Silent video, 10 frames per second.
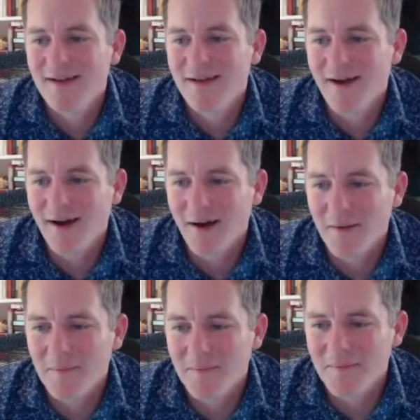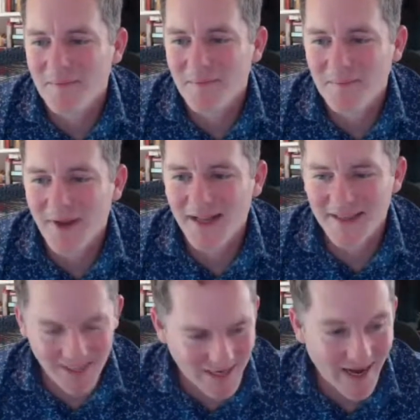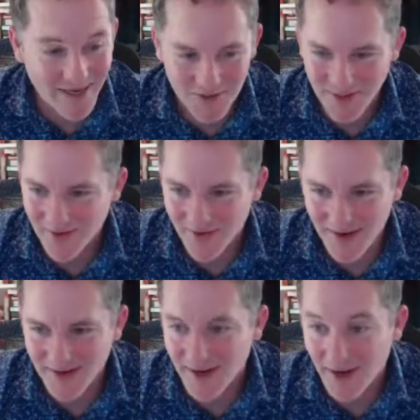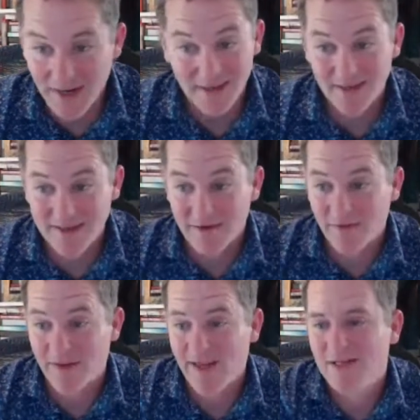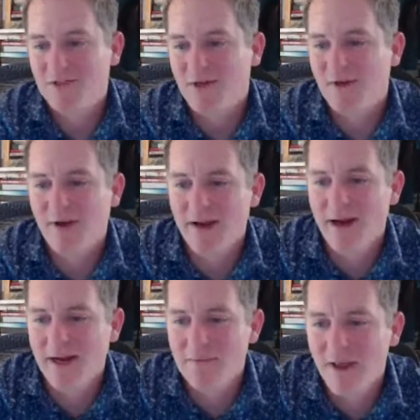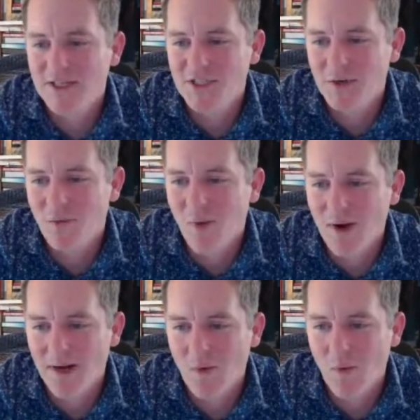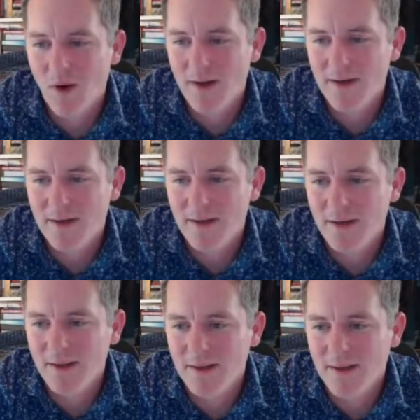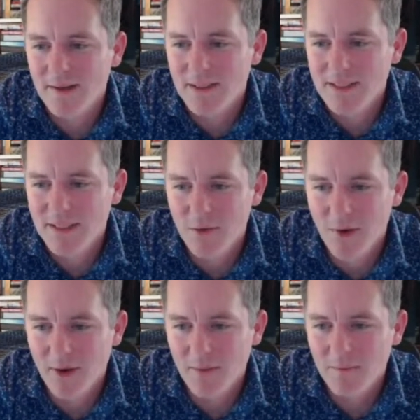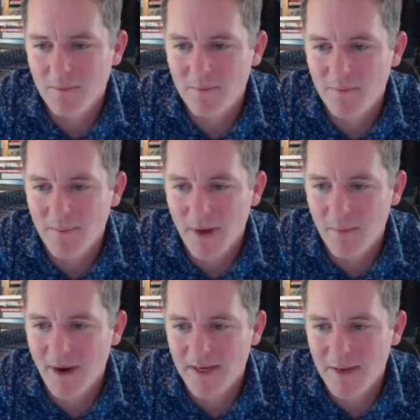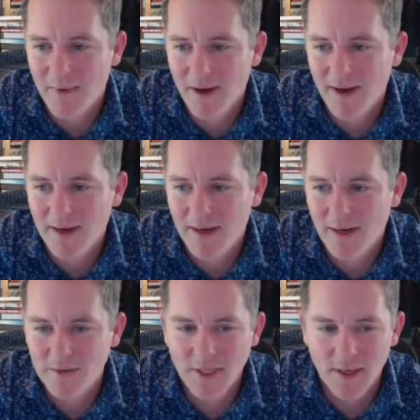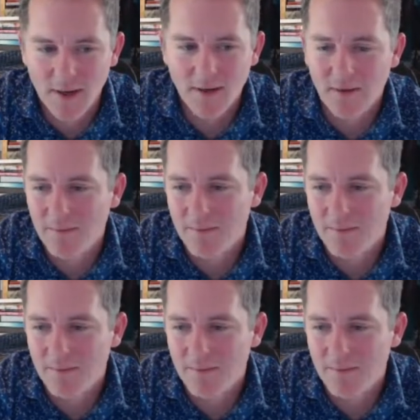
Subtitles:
Um, and the gantry crane, and I lucked out on the gantry crane. I'd mentioned wanting one to a buddy of mine, and he was like, "Oh,